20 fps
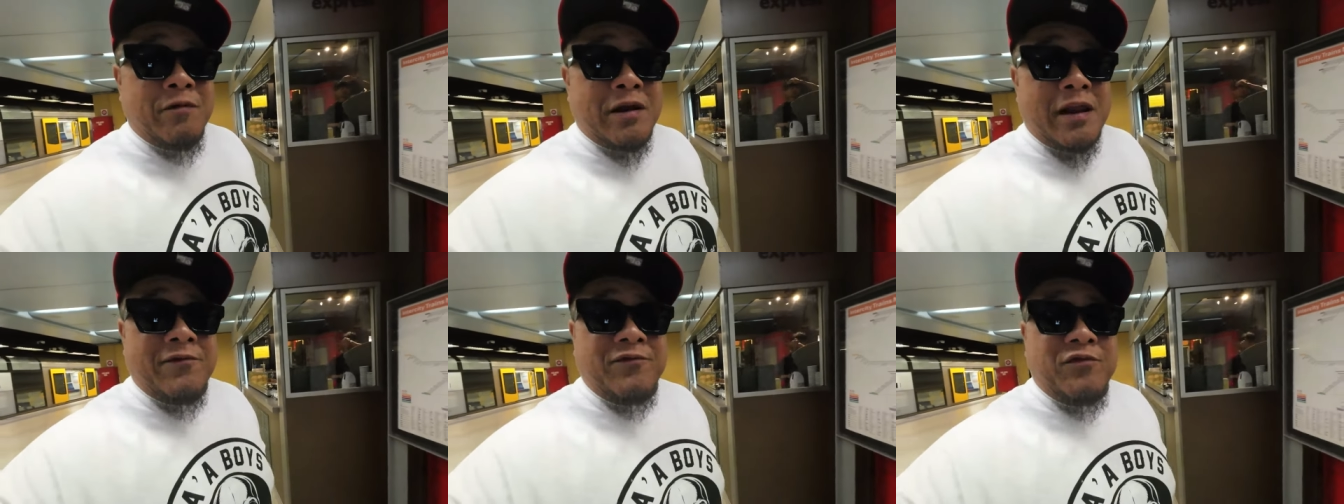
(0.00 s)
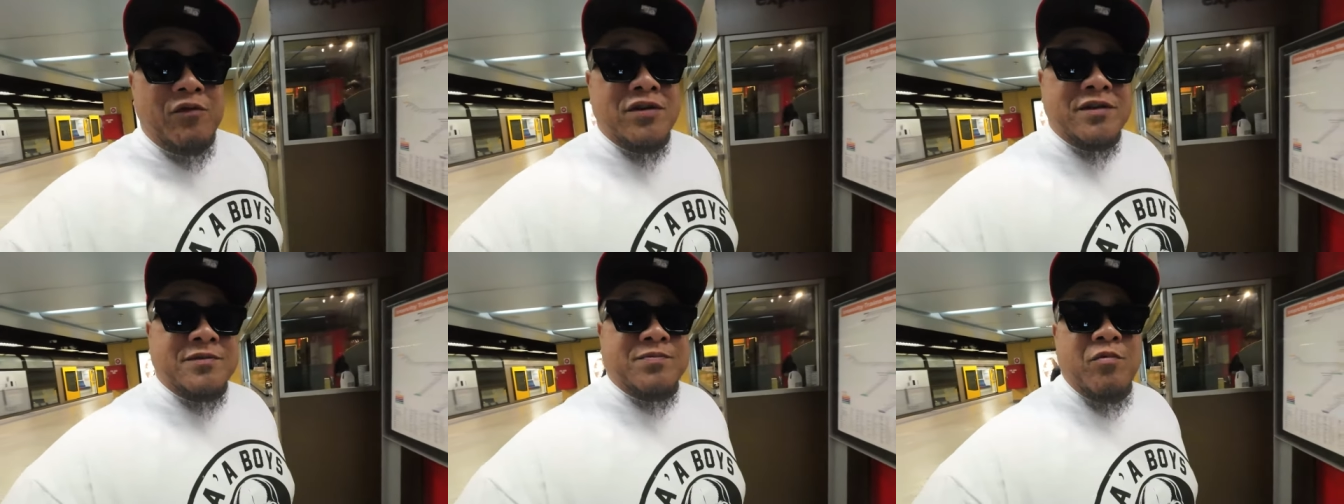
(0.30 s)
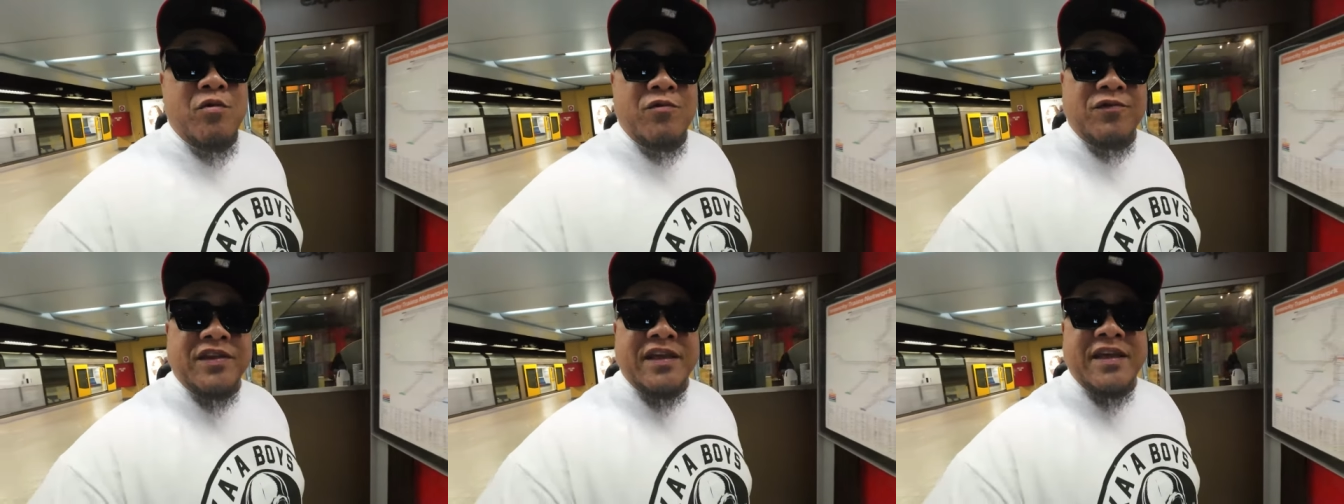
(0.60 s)
when I first
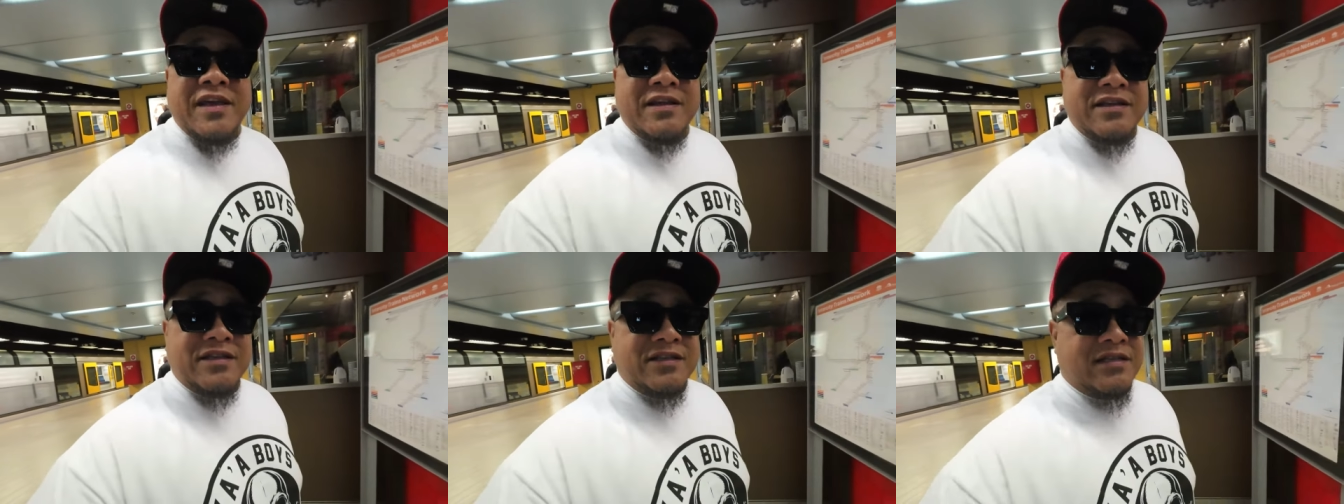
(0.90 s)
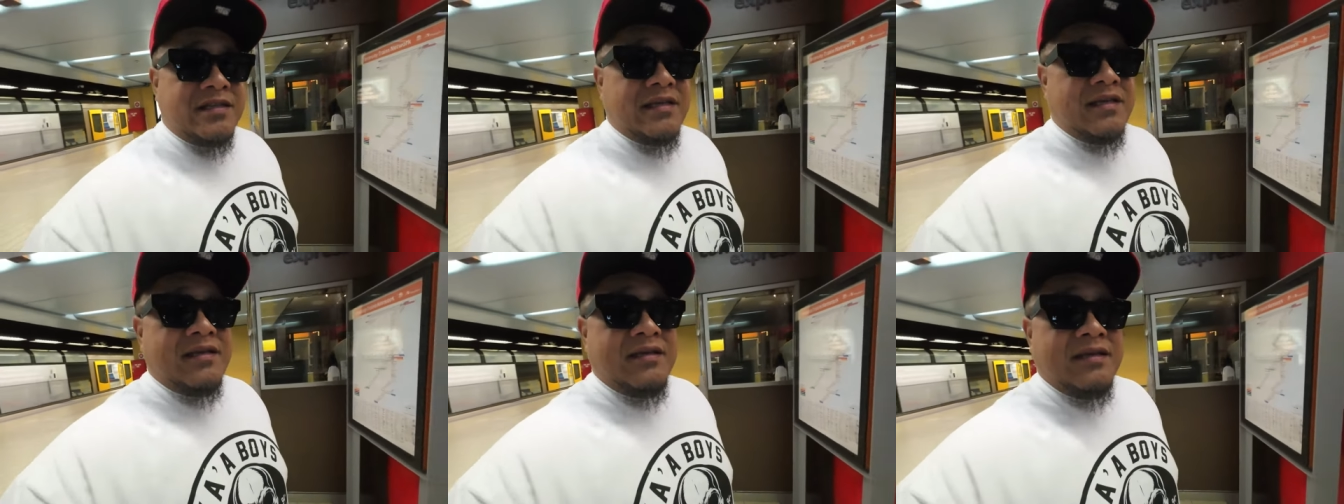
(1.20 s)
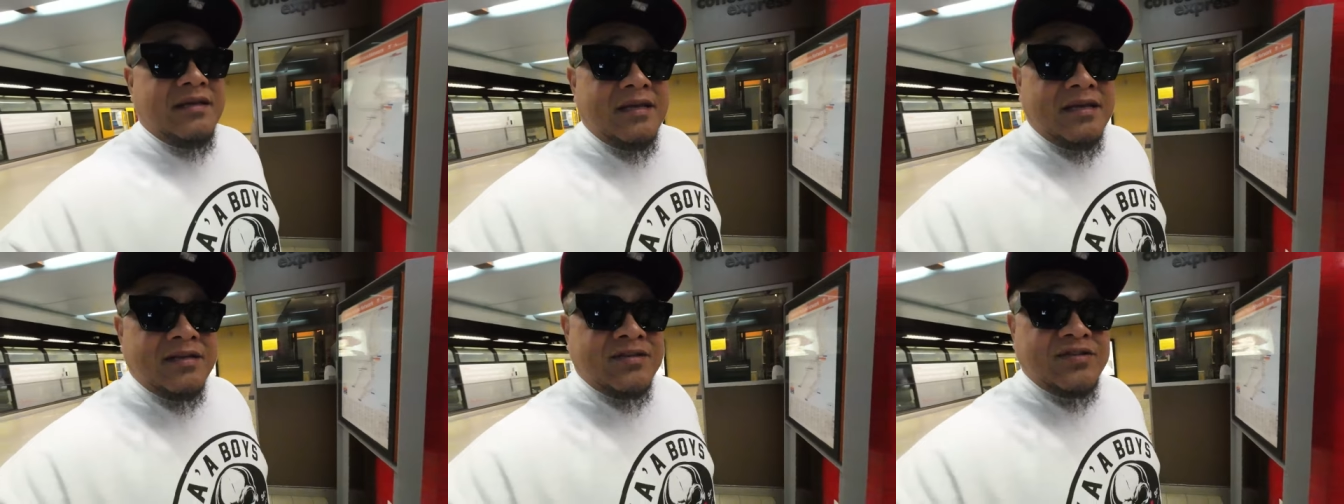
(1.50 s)
moved here
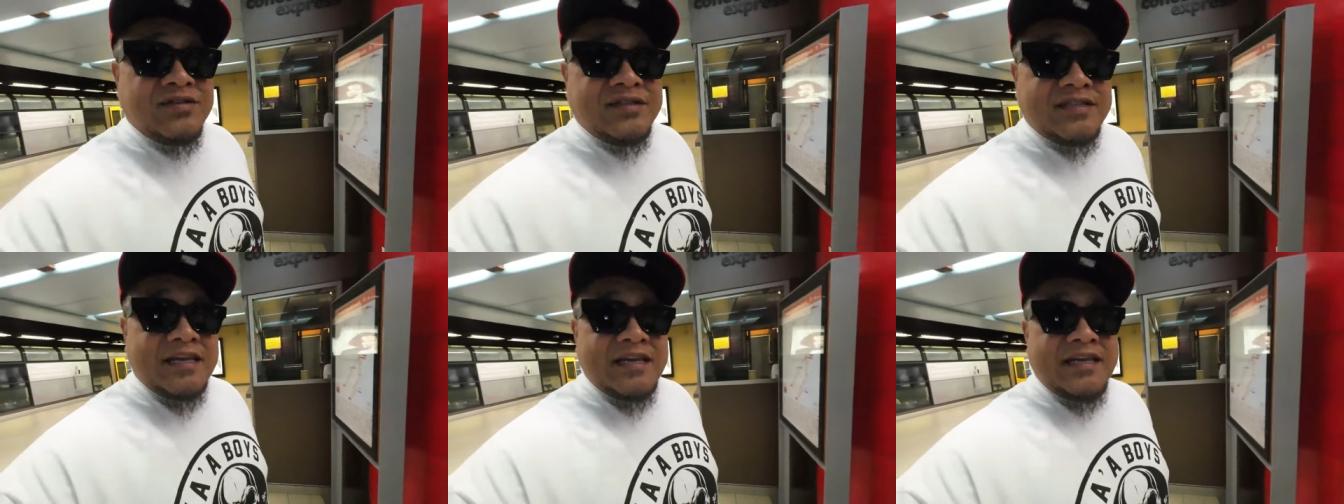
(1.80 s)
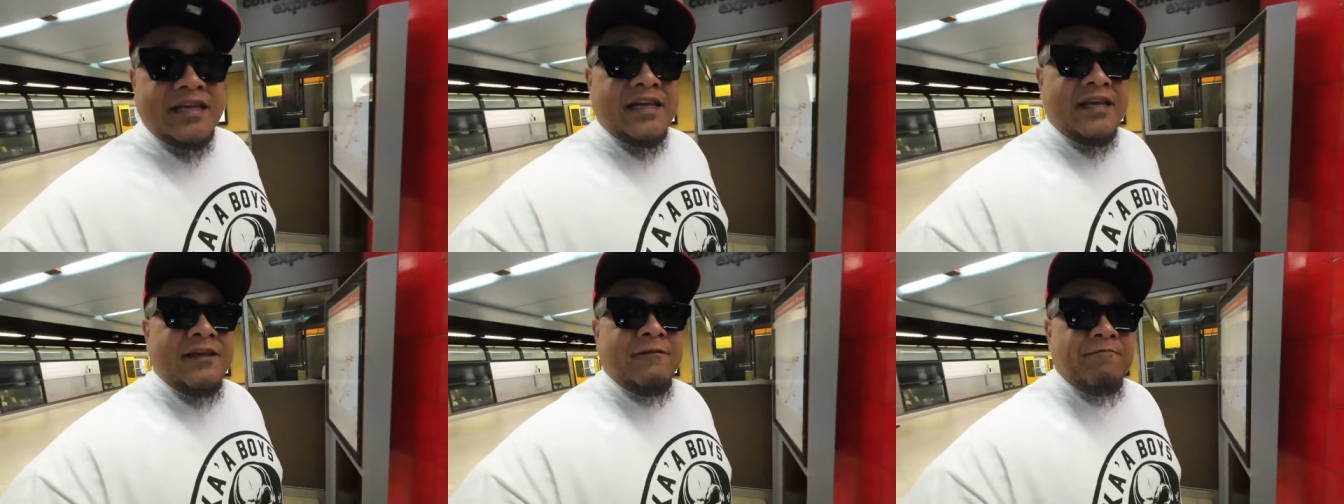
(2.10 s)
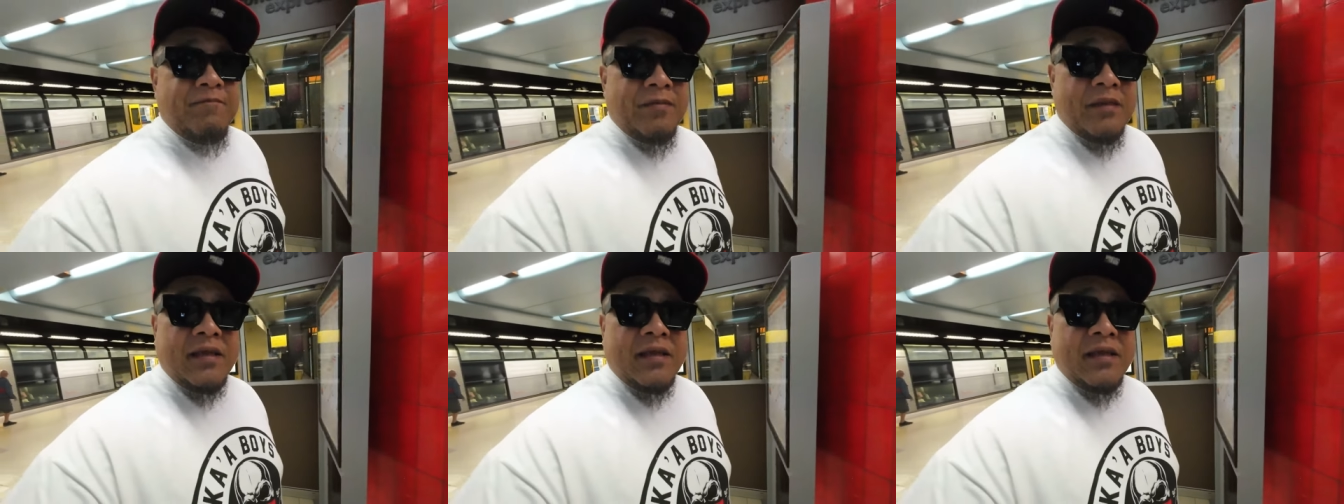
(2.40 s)
to Sydney.